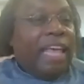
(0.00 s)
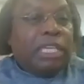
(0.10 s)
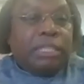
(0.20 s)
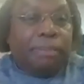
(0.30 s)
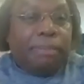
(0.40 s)

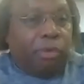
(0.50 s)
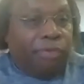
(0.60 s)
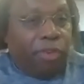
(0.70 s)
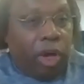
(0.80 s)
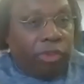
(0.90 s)
There must have been
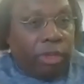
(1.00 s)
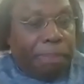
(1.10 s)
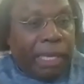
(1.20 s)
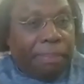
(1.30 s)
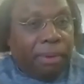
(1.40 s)
300 or
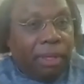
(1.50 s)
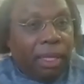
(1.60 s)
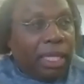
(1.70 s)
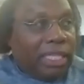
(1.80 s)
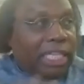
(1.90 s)
400
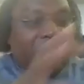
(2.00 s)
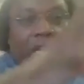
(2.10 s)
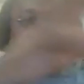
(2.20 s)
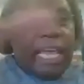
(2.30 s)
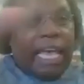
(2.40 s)
people that
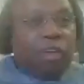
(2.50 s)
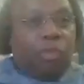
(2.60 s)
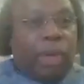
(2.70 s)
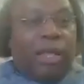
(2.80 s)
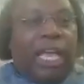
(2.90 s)
started
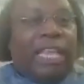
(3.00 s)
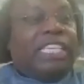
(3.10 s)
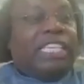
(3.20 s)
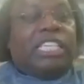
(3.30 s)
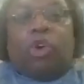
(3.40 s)
gathering around,
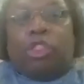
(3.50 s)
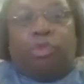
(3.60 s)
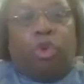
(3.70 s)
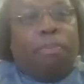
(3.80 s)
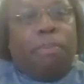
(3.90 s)
and they just
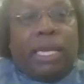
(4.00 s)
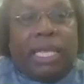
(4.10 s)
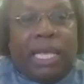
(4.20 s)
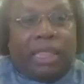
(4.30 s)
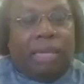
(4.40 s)
started throwing
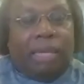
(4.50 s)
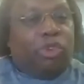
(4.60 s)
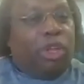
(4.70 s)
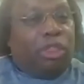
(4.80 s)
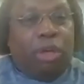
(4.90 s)
money
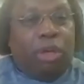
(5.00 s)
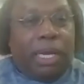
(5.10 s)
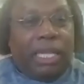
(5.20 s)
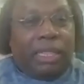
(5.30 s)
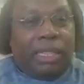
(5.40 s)

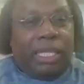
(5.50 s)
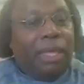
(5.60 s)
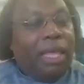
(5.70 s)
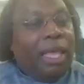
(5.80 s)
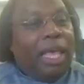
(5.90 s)
at
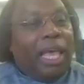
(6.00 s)
them,